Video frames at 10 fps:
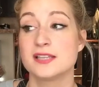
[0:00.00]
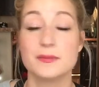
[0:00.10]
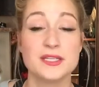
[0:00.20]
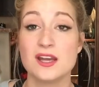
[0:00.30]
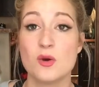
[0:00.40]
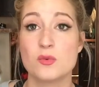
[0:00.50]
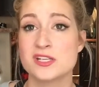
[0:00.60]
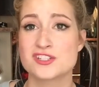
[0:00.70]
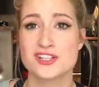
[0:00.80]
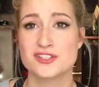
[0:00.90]
let me know
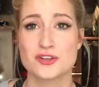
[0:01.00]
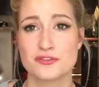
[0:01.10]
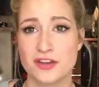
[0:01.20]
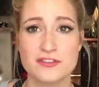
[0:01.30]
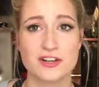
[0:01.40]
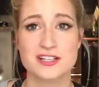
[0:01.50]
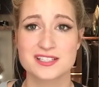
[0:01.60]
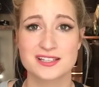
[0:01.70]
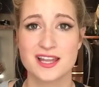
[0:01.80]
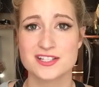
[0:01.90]
which is your favorite
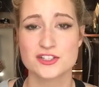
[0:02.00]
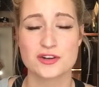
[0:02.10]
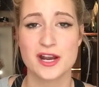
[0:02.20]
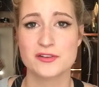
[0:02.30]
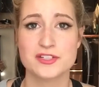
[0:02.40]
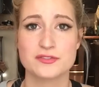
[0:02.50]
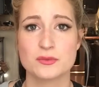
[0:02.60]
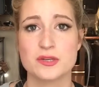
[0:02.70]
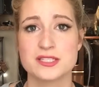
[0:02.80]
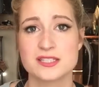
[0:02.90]
because I'd like to try out
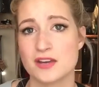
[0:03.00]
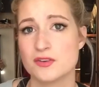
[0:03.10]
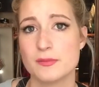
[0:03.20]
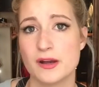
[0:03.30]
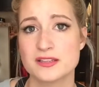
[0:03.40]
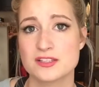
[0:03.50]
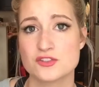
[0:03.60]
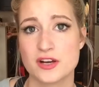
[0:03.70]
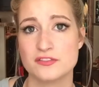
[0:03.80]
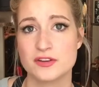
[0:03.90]
different ones every month and
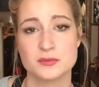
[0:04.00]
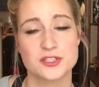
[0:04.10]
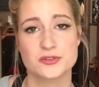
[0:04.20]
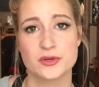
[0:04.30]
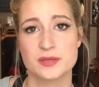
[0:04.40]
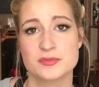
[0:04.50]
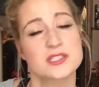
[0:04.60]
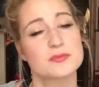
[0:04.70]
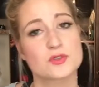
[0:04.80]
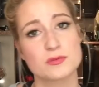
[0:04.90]
try to find my dream
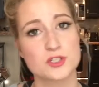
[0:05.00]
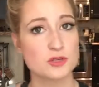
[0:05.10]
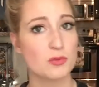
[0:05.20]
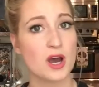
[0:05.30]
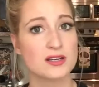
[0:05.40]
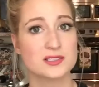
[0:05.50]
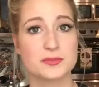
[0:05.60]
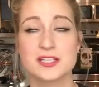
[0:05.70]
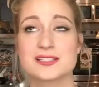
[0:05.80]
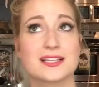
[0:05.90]
subscription box
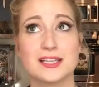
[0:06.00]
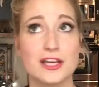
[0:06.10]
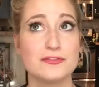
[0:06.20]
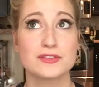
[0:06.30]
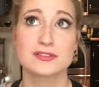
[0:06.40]
because I love